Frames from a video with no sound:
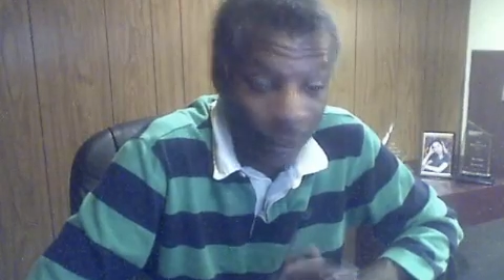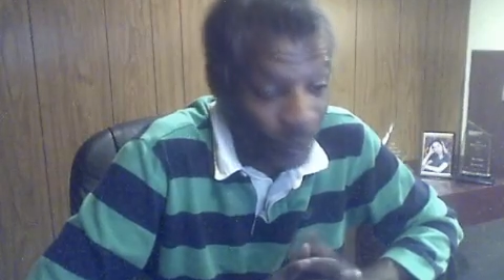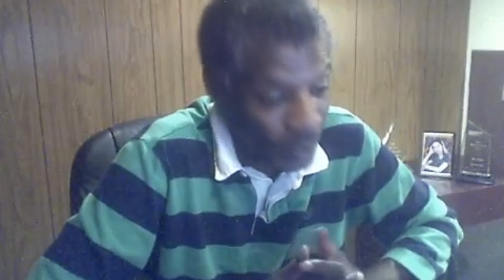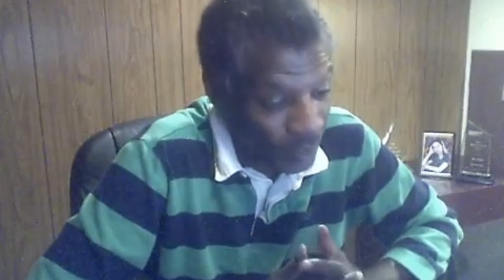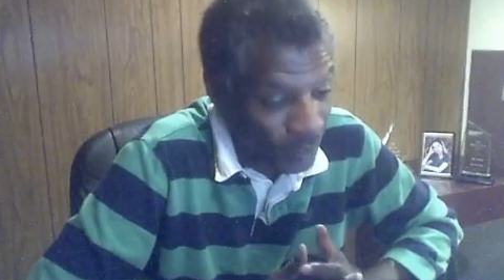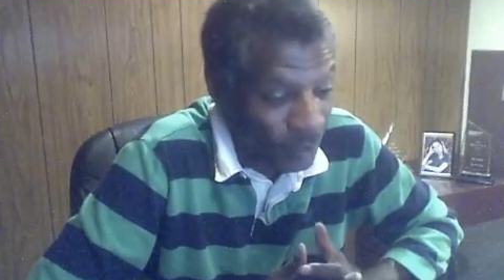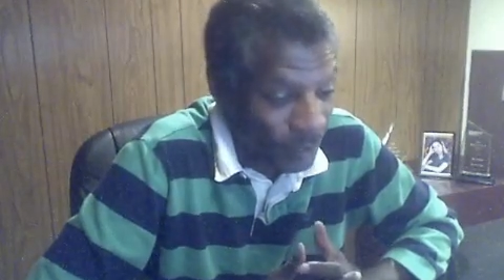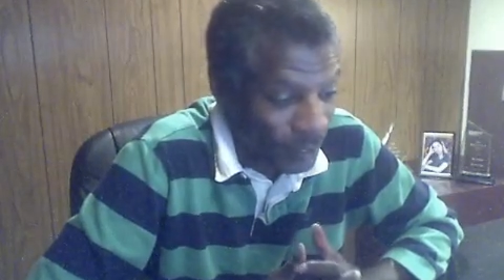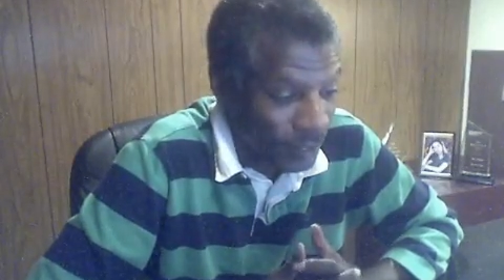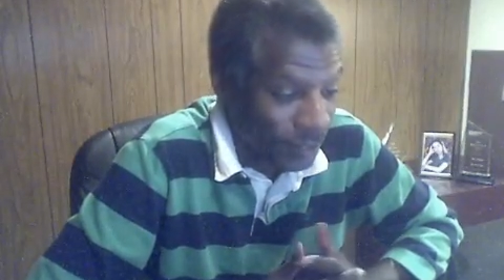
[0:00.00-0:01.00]
Well,
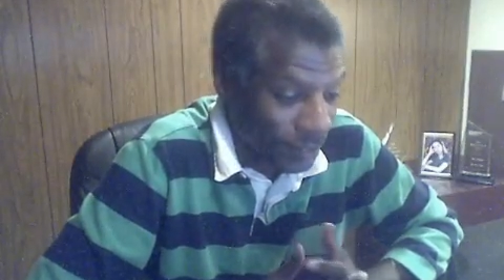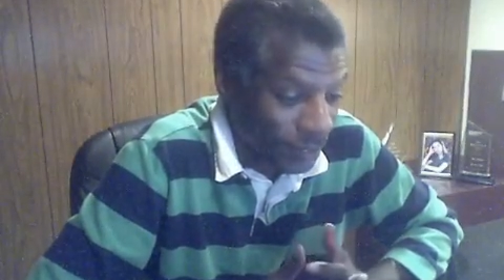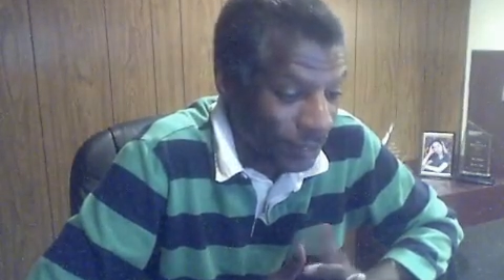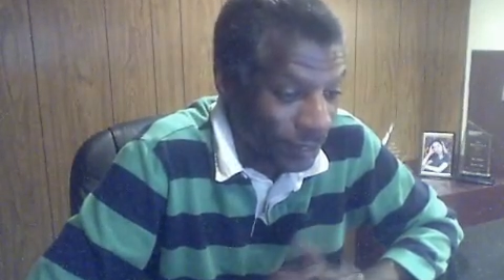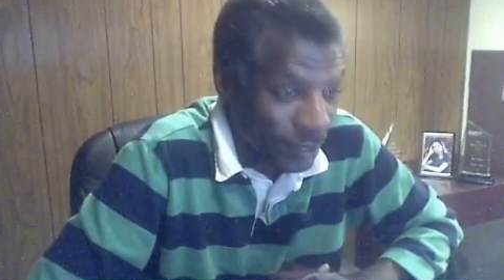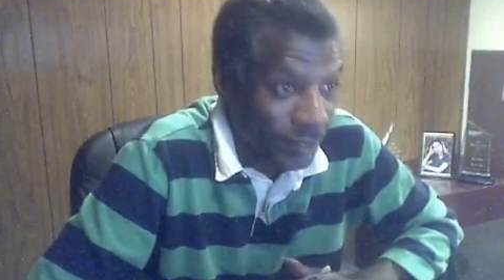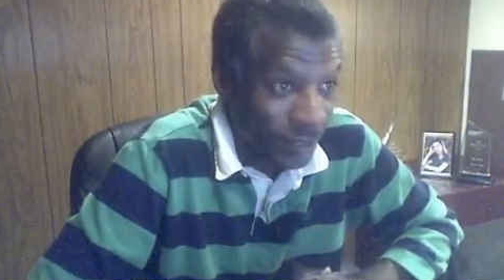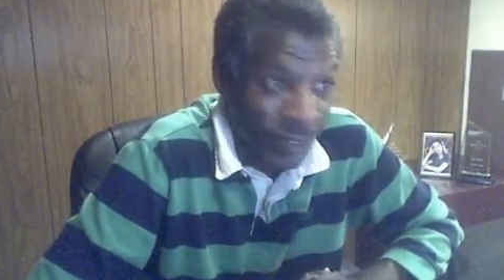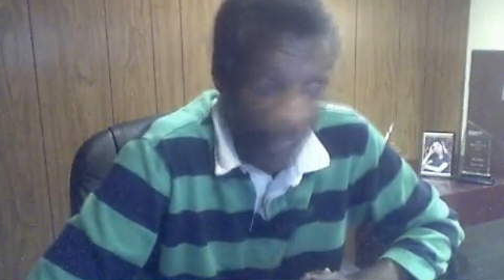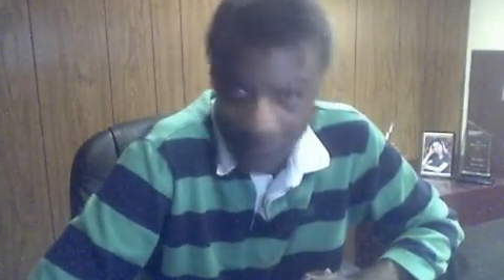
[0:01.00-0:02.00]

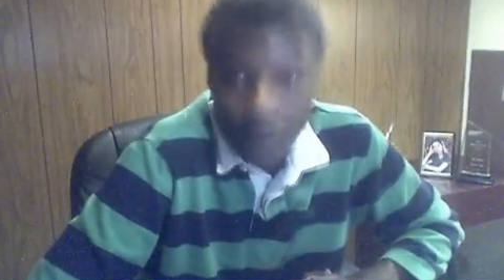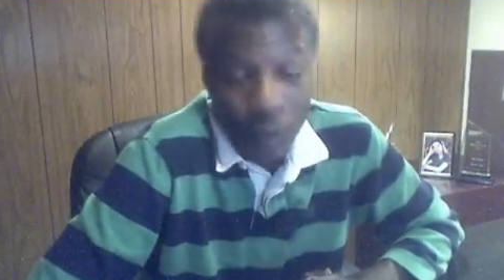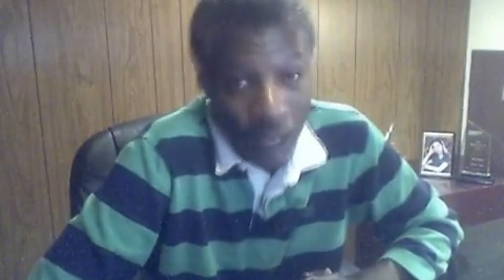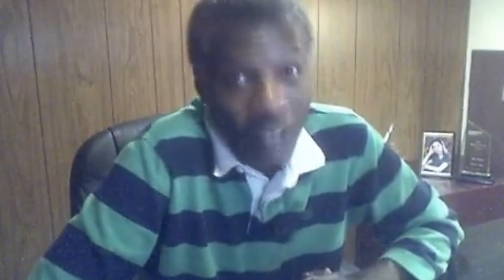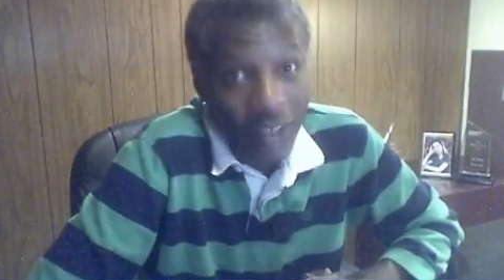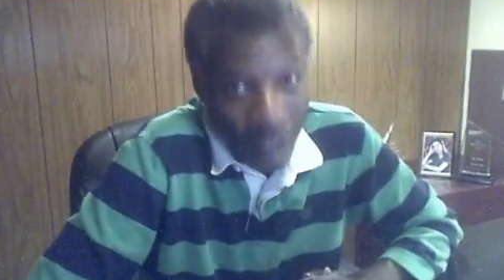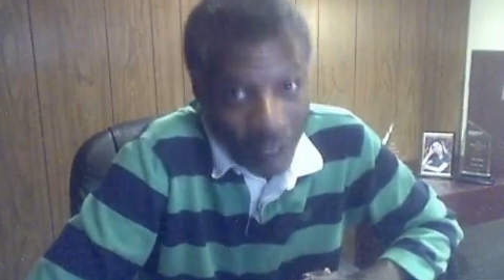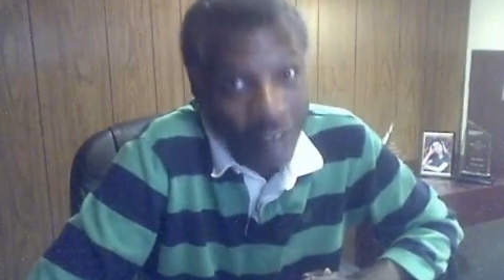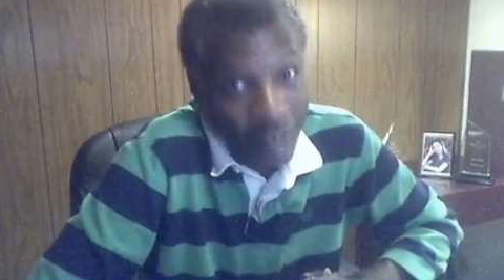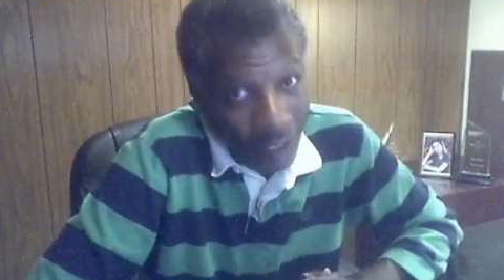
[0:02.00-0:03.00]
that's why you
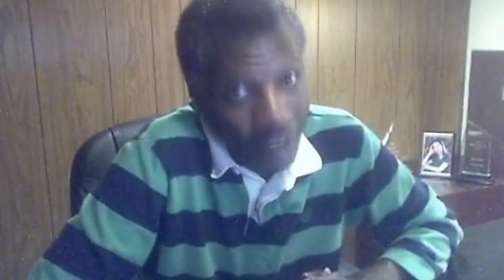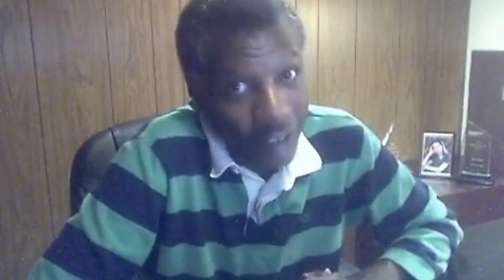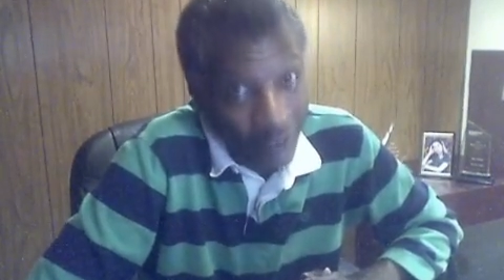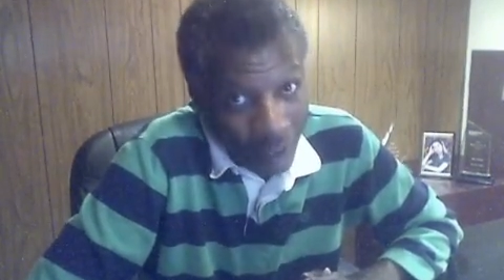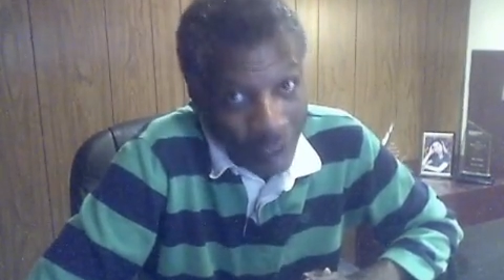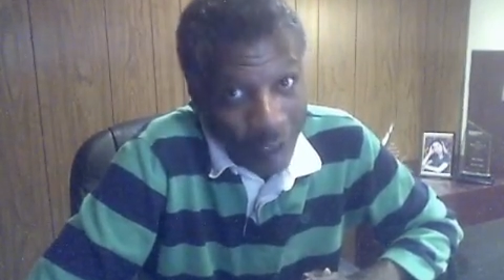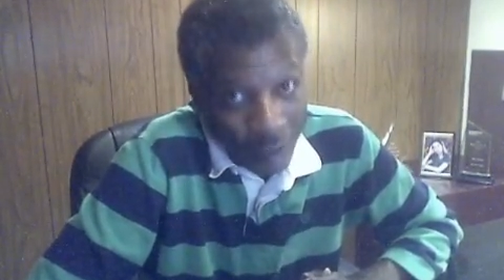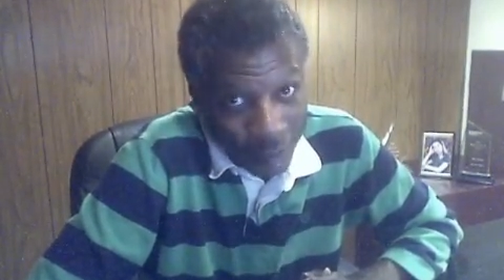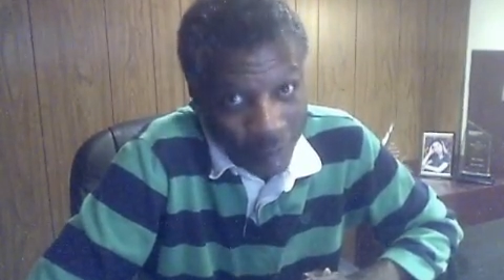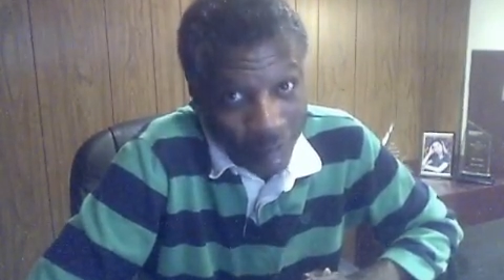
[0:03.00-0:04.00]
need to vet your lawyer.
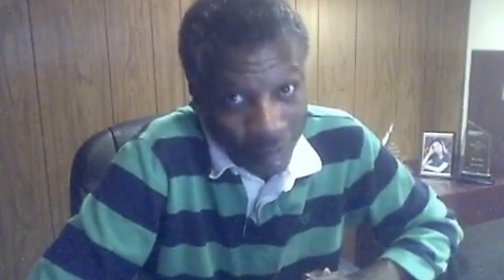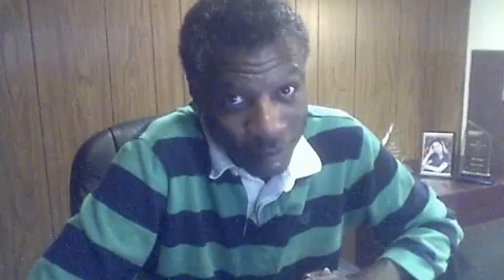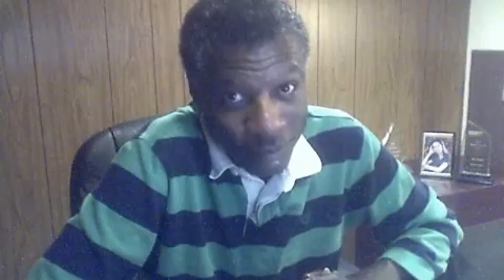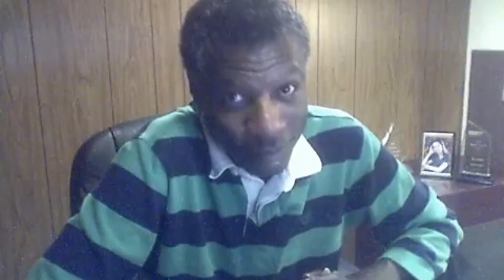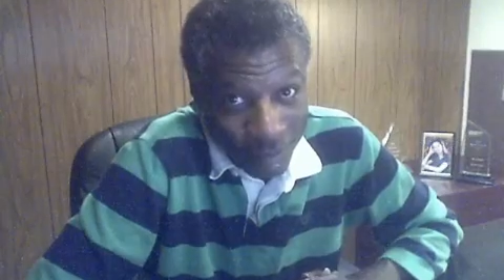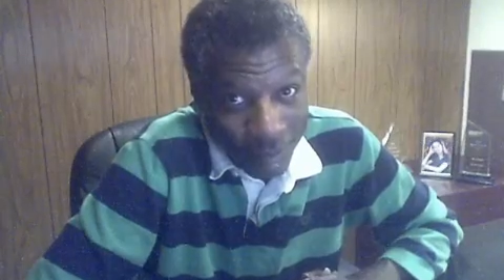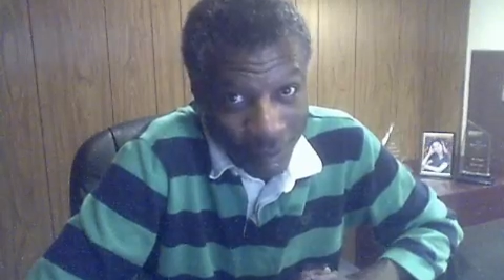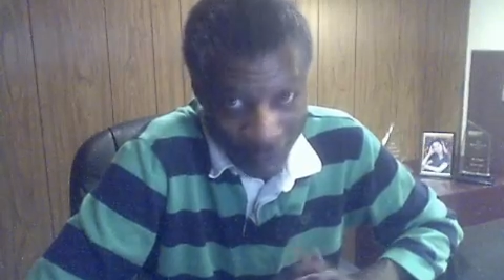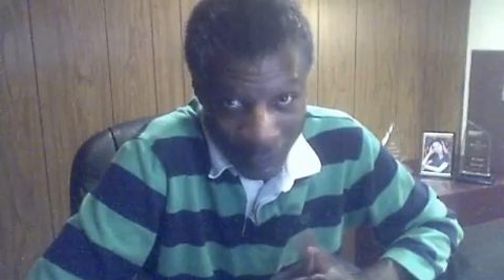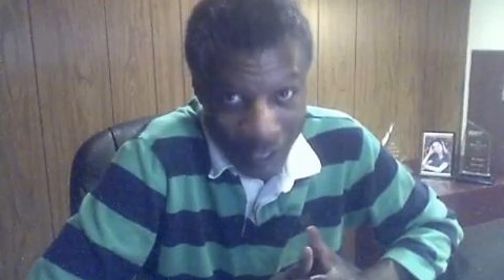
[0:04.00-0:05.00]

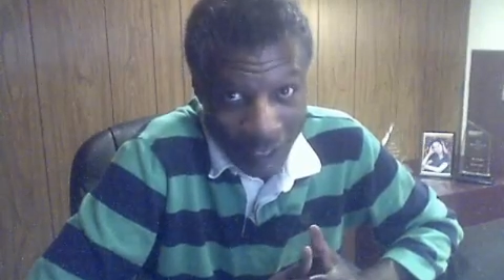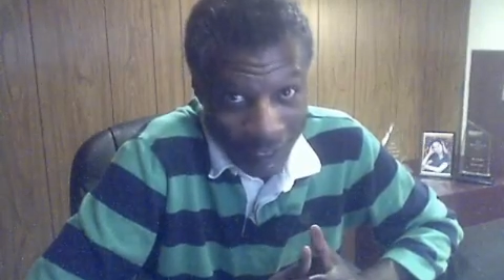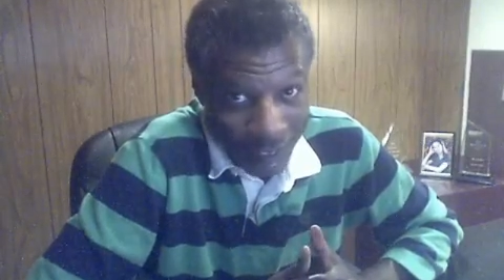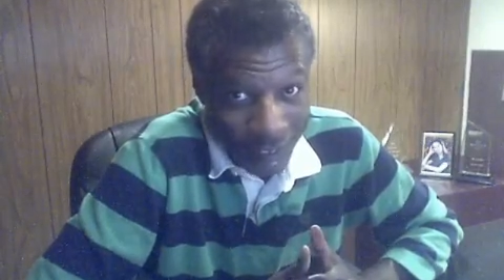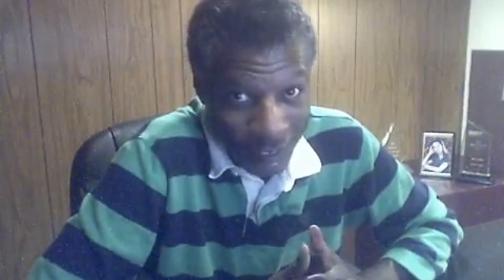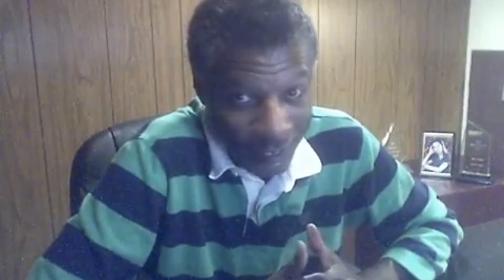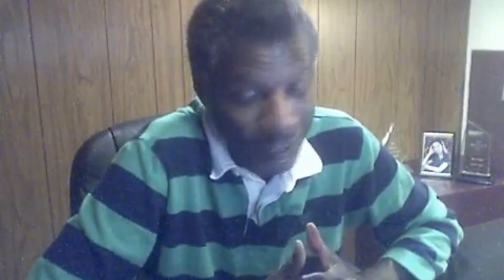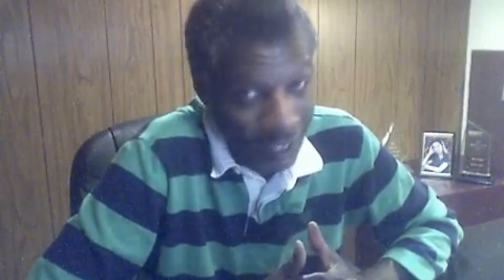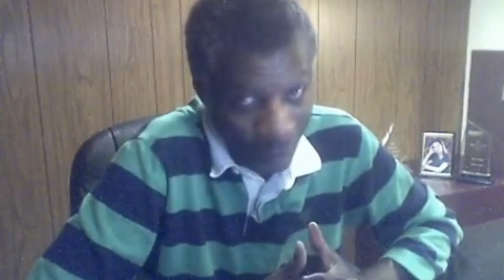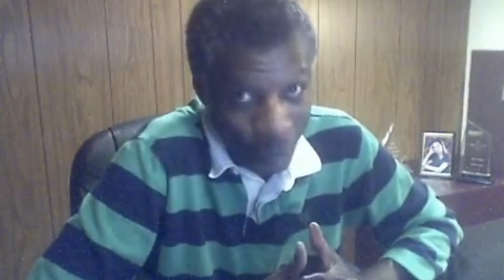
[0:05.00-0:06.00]
Okay?
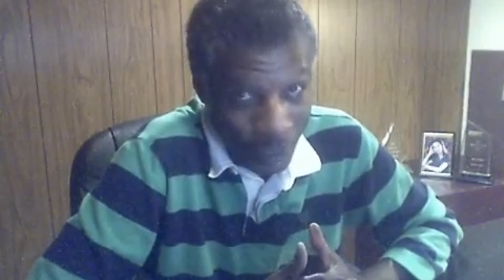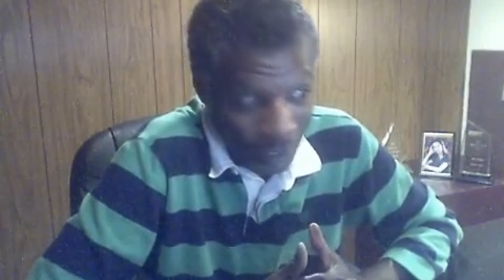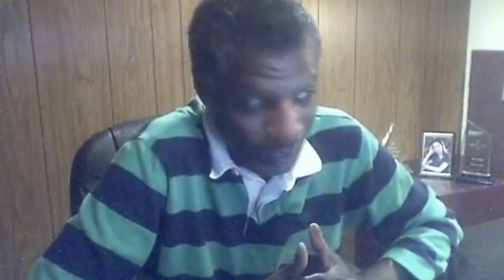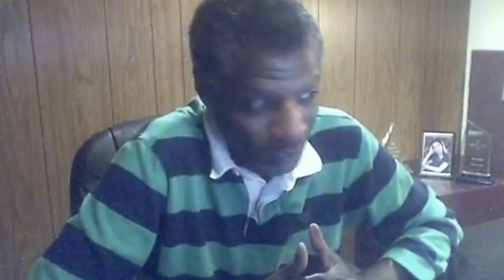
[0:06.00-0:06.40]
That's why.